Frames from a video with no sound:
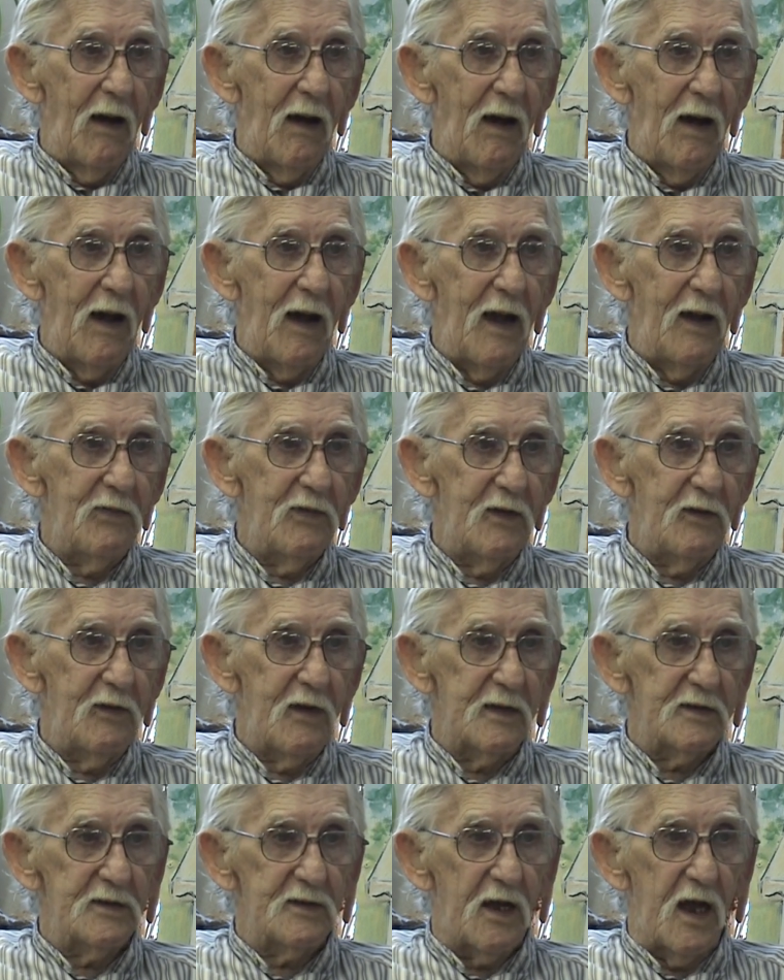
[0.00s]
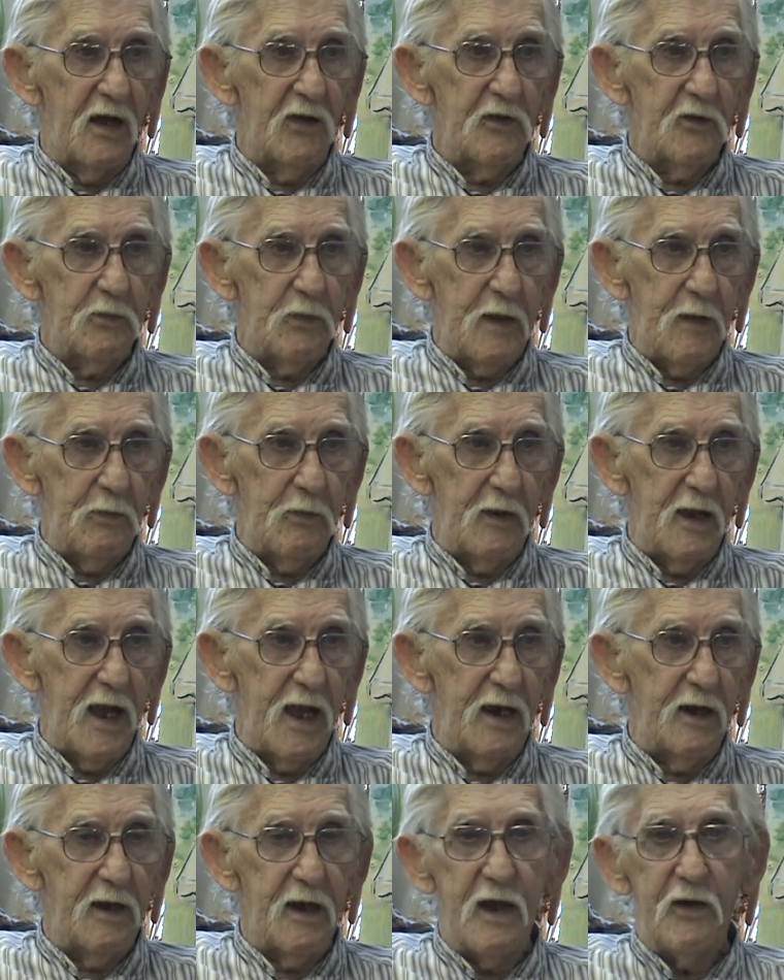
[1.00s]
and then other people
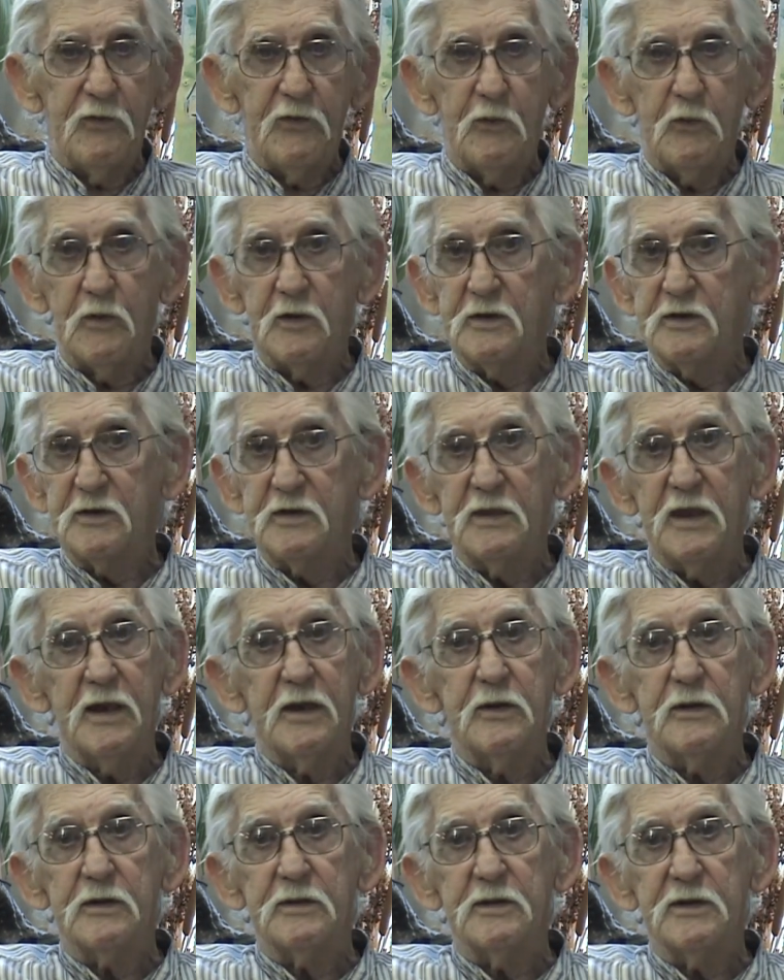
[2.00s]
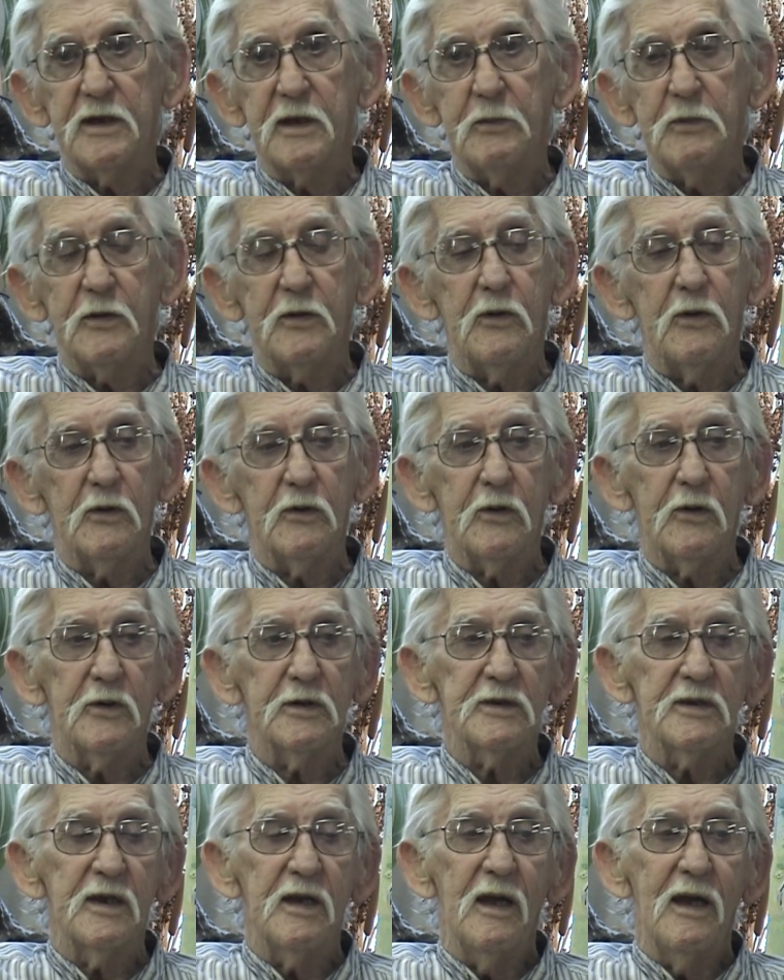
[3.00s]
had it afterwards, and they couldn't keep it going. Of
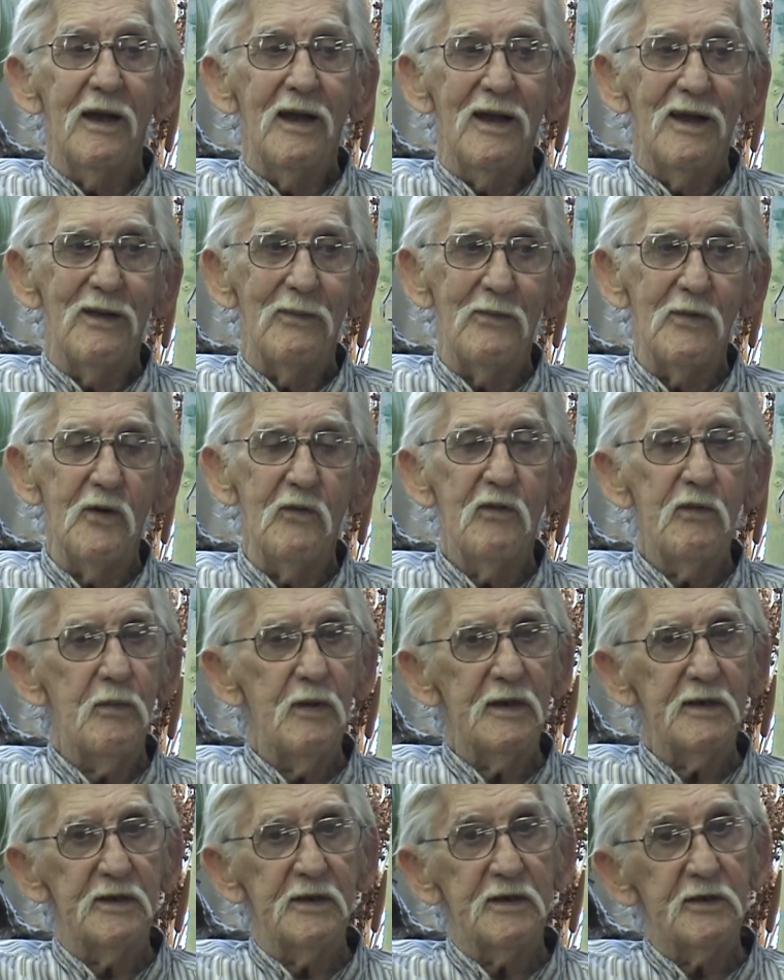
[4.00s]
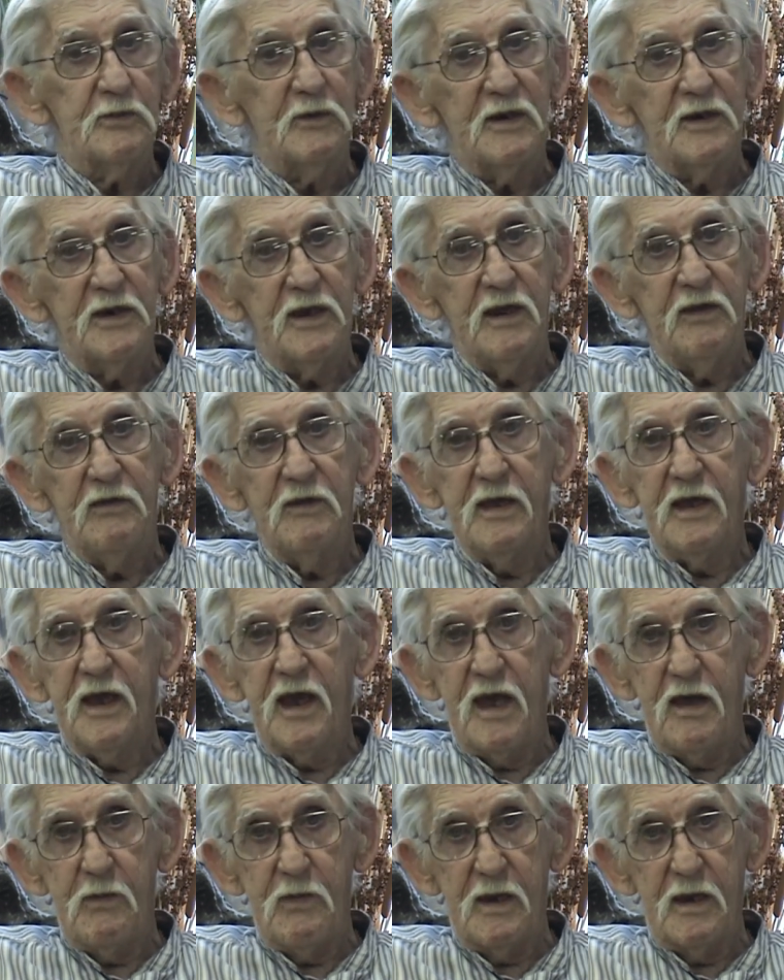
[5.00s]
course, movie business, when TV
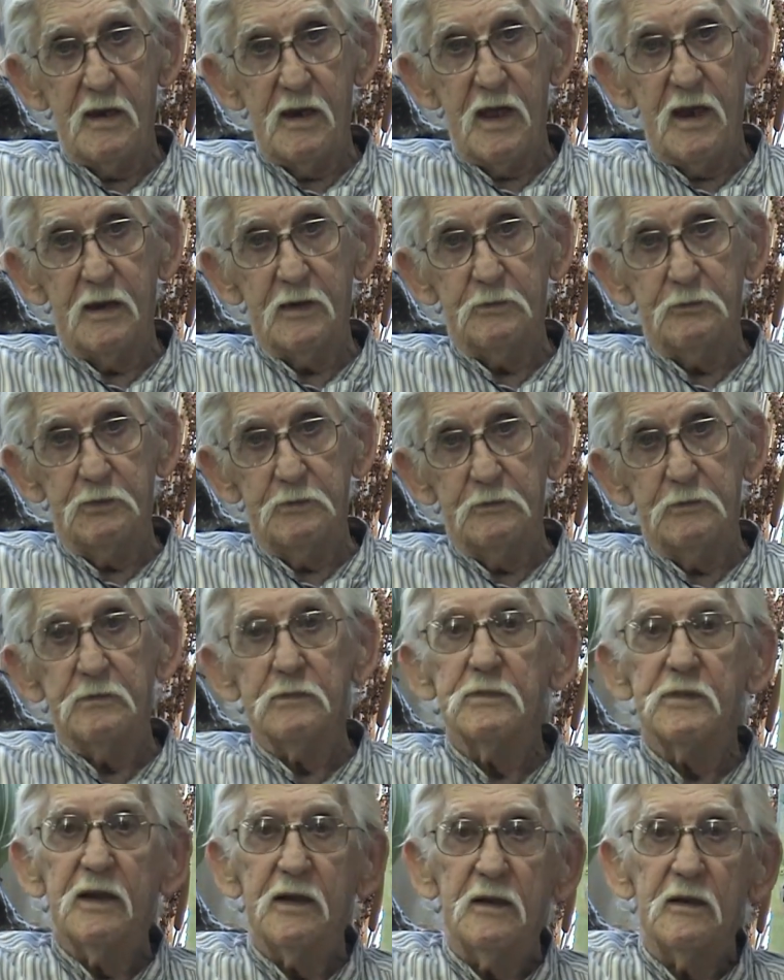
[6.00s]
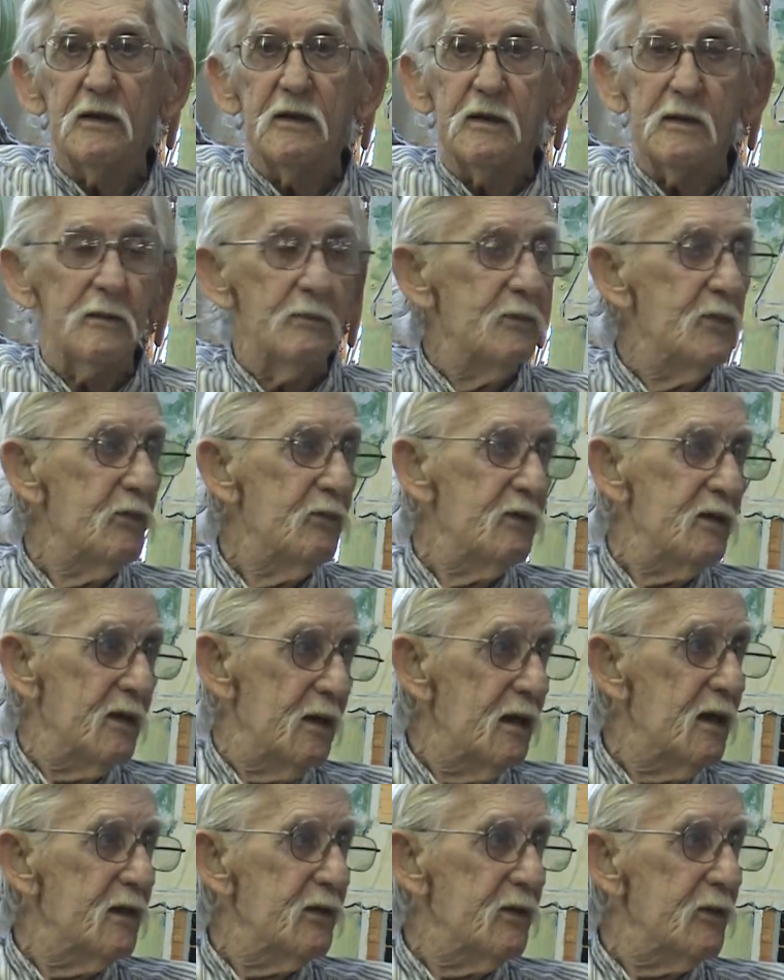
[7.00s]
came in, that killed a
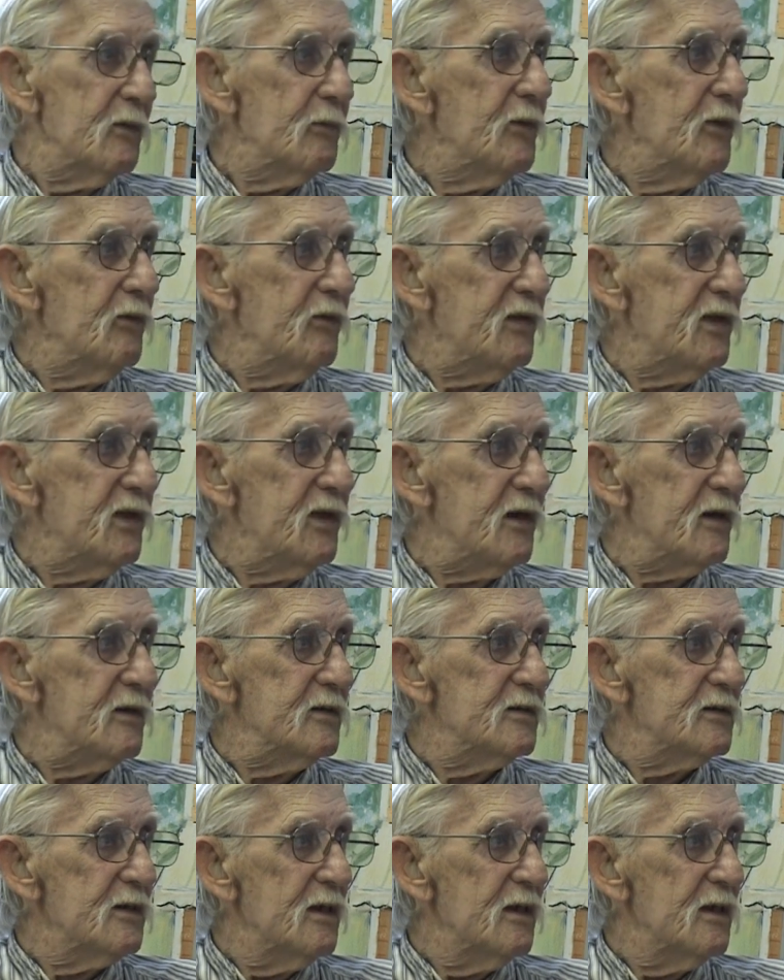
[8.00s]
lot of your movie theaters.